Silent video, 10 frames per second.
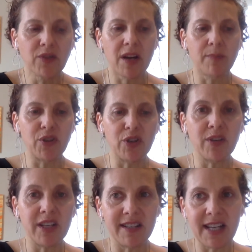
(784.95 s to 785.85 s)

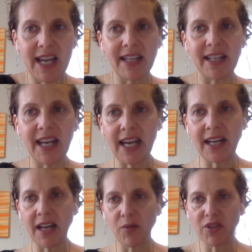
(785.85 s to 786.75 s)
opportunities again and, and
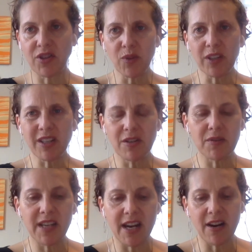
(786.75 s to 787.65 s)
i was really too
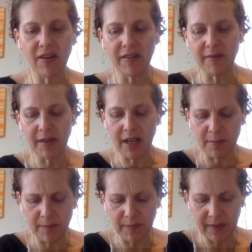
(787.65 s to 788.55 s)
scared
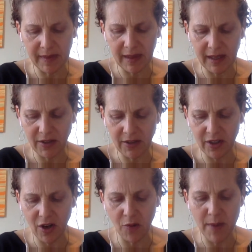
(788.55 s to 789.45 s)
um, to
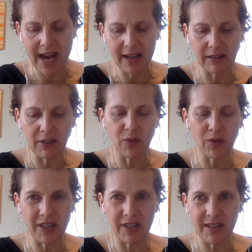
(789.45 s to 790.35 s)
go back
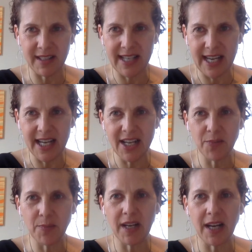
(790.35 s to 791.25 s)
literally to the
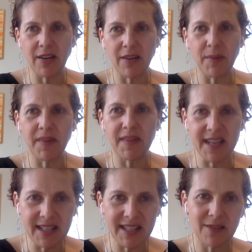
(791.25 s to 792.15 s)
stage but i but
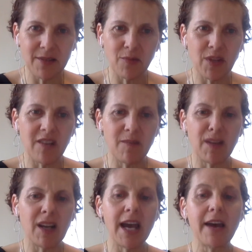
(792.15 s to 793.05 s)
this would give me
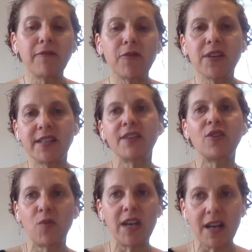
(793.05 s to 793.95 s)
an every
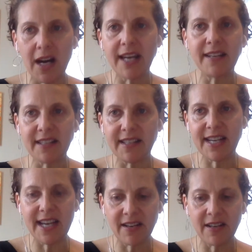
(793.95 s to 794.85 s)
single week i had to
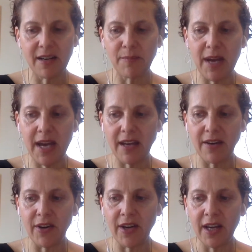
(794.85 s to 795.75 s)
stand up and